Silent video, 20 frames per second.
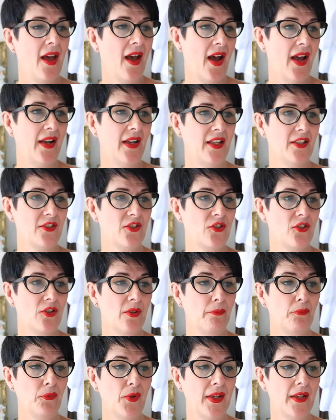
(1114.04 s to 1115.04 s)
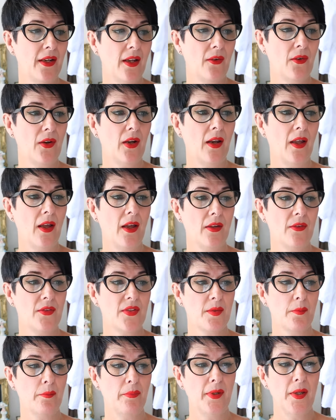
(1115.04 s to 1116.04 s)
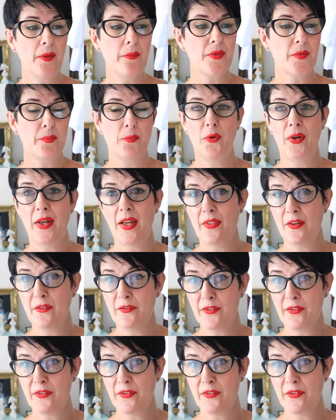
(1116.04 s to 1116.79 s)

And it's Bring No Clothes, Bloomsbury and the